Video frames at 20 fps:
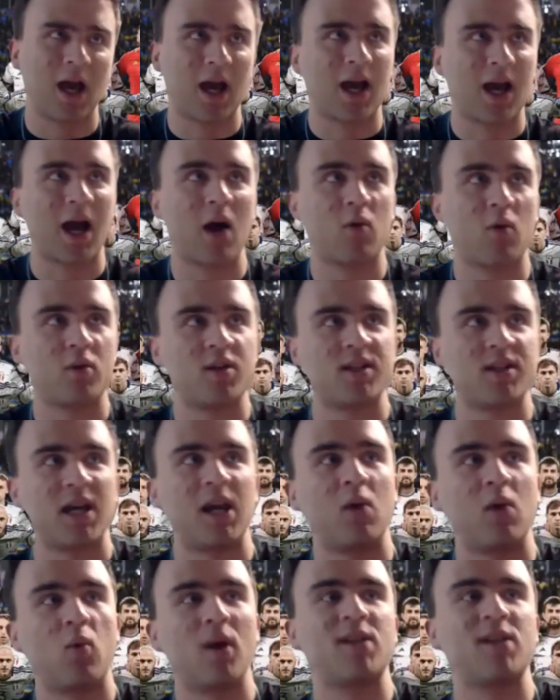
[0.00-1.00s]
how would you say,
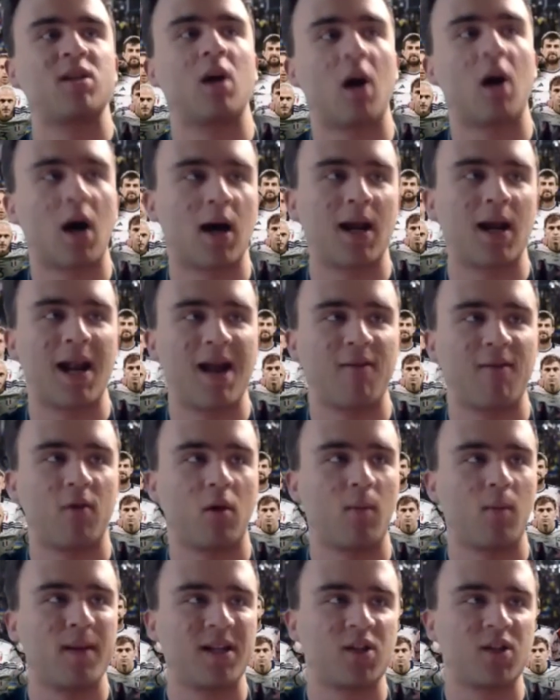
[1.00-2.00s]
he went to a high level
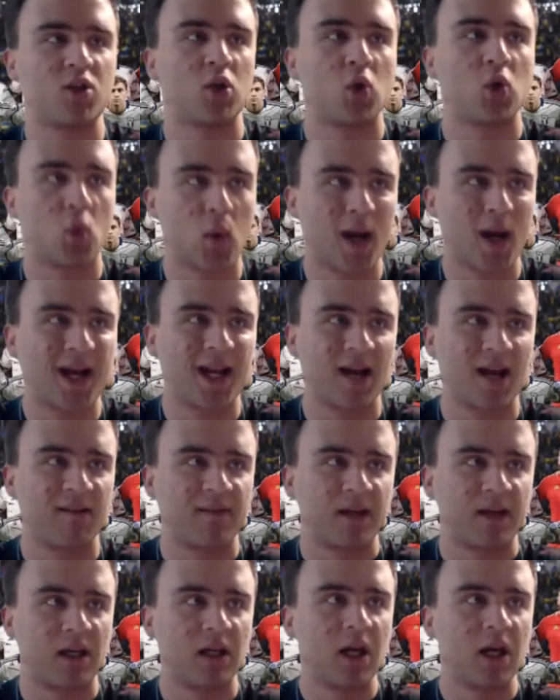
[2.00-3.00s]
a bit too quickly, I
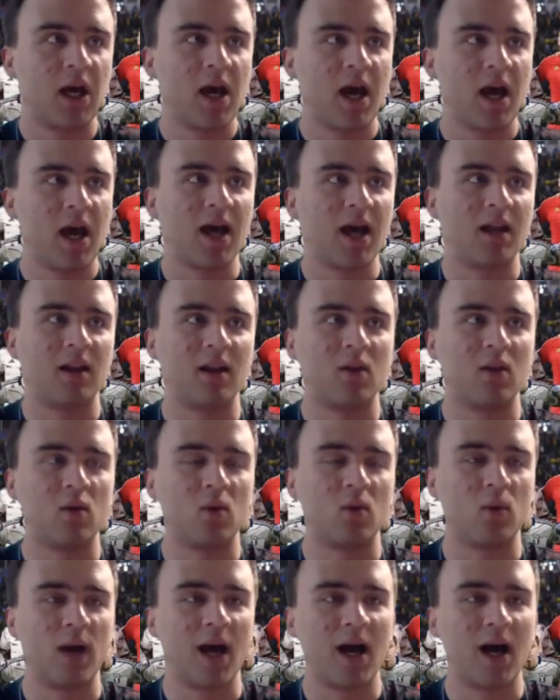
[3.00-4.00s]
think, and
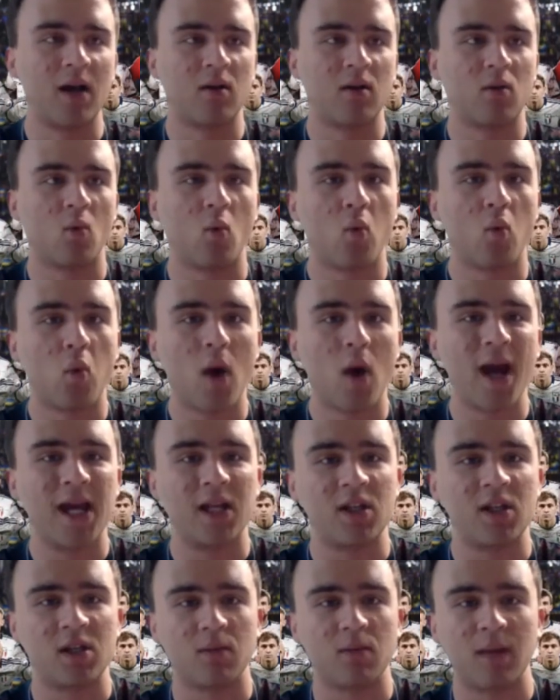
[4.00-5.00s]
we had way
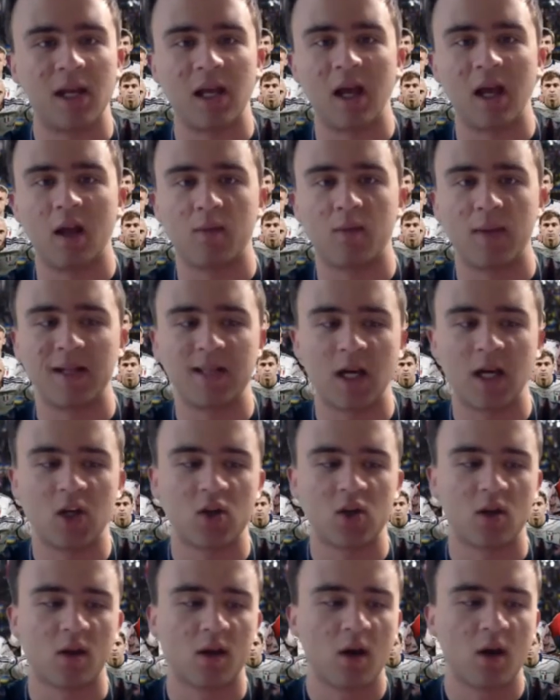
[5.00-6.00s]
too many
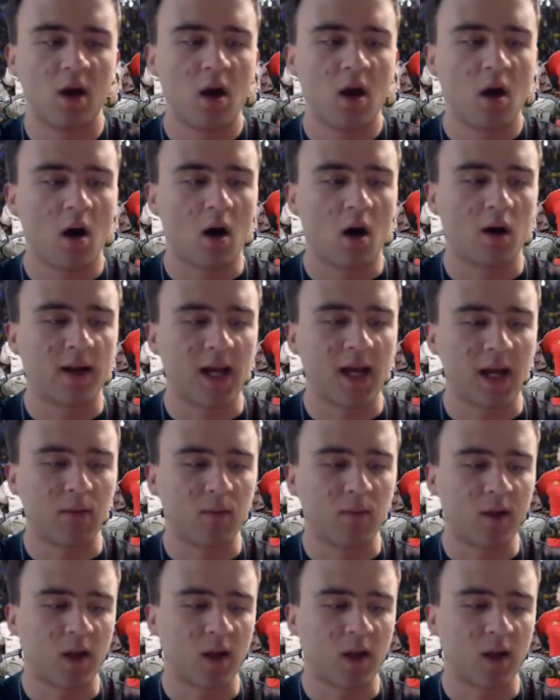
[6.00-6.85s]
expectations on him.